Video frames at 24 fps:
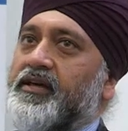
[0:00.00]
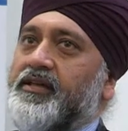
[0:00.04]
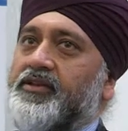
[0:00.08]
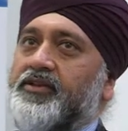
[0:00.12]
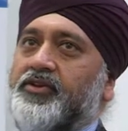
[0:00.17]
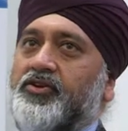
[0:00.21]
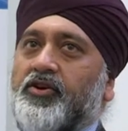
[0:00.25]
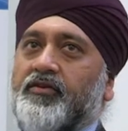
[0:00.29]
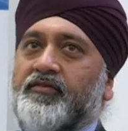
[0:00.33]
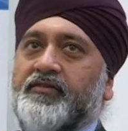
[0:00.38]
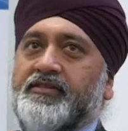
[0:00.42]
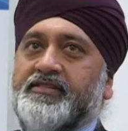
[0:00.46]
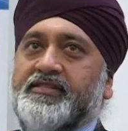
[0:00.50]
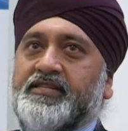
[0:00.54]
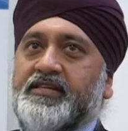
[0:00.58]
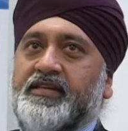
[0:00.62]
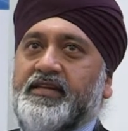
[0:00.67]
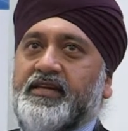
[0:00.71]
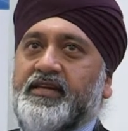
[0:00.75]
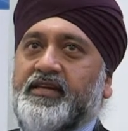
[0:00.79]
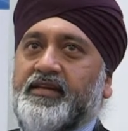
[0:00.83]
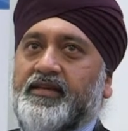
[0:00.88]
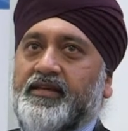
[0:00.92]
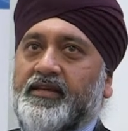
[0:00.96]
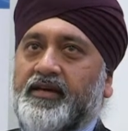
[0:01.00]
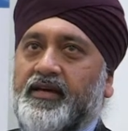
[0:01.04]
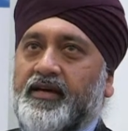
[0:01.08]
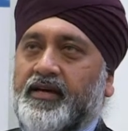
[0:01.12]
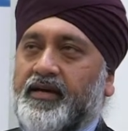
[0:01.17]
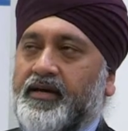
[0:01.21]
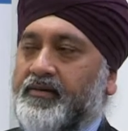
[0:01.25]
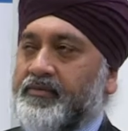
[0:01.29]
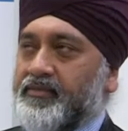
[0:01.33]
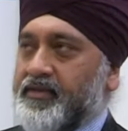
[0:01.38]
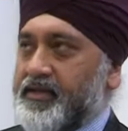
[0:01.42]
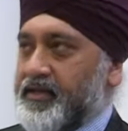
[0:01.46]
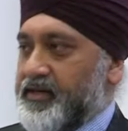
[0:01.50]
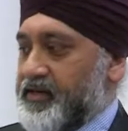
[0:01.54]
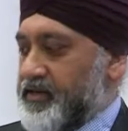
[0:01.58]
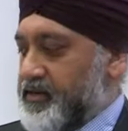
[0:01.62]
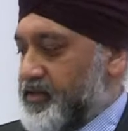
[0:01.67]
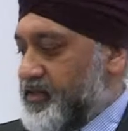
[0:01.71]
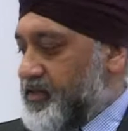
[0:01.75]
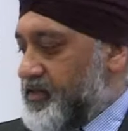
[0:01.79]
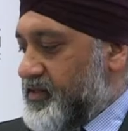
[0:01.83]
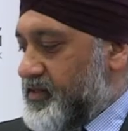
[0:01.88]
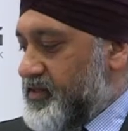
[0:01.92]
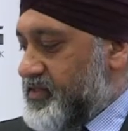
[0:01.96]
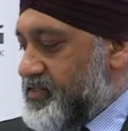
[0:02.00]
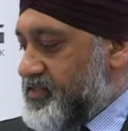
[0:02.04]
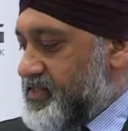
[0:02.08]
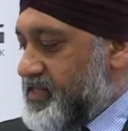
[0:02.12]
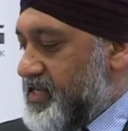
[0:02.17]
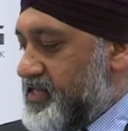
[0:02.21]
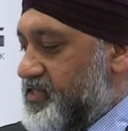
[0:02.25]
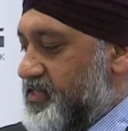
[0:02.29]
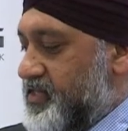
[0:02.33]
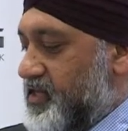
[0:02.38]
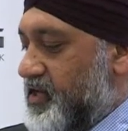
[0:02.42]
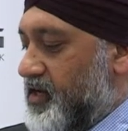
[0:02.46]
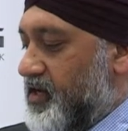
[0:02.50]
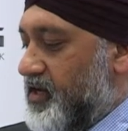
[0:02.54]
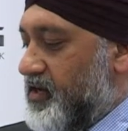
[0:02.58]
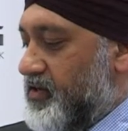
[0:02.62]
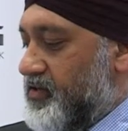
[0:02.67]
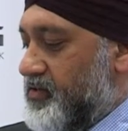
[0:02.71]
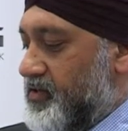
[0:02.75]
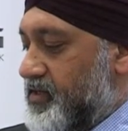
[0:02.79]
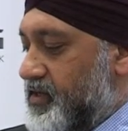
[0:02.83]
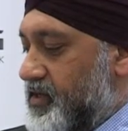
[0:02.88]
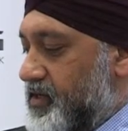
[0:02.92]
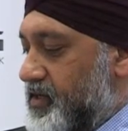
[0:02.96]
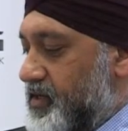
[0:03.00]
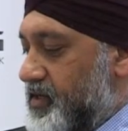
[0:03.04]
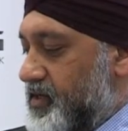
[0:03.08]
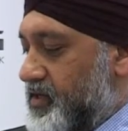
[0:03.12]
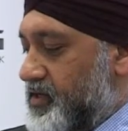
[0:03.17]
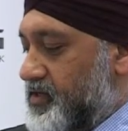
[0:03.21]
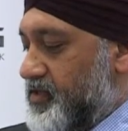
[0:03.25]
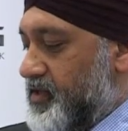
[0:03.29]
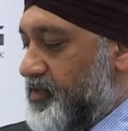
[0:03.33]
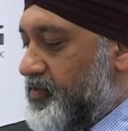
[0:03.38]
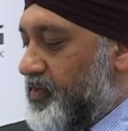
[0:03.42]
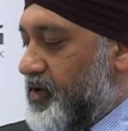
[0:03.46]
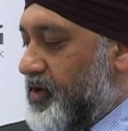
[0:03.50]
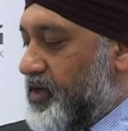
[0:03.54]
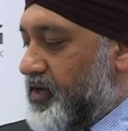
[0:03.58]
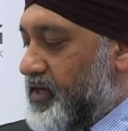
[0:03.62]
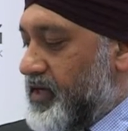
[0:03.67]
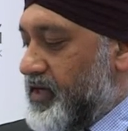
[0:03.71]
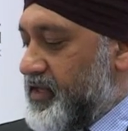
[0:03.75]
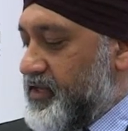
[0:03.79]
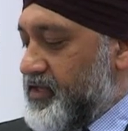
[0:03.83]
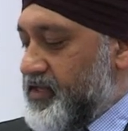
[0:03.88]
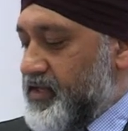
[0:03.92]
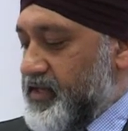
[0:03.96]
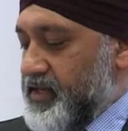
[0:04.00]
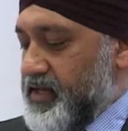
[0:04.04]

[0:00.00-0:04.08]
the novelty, the state of the art to the market.